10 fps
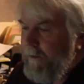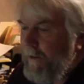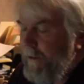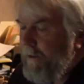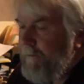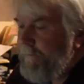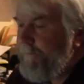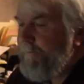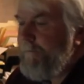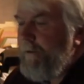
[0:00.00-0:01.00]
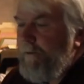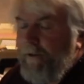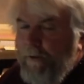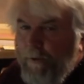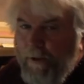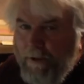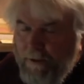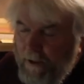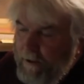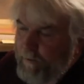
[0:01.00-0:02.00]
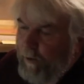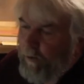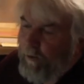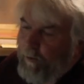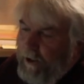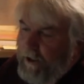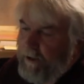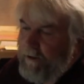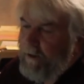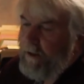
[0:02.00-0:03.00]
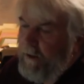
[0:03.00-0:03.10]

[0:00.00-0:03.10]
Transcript: and doing this test. We were reading